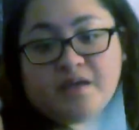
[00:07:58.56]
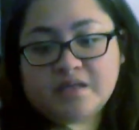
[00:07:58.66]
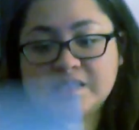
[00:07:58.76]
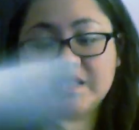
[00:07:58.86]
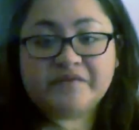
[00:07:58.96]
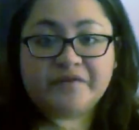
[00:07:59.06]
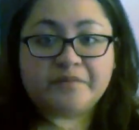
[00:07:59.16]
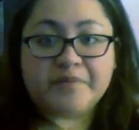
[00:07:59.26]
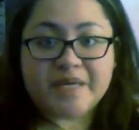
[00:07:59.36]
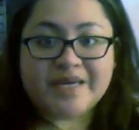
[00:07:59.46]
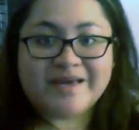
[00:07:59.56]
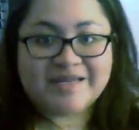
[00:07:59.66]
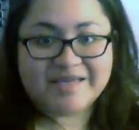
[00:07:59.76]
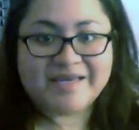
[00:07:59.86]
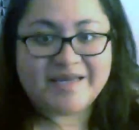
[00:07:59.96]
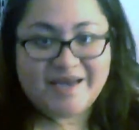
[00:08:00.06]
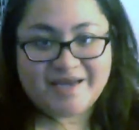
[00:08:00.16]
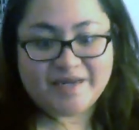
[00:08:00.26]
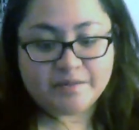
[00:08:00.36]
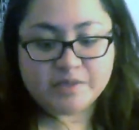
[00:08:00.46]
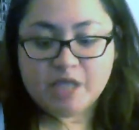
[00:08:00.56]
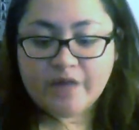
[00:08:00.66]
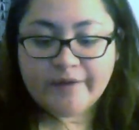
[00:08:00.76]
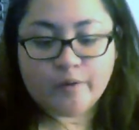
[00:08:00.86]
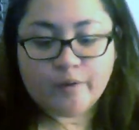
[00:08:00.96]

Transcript: This is for big ticket items, not like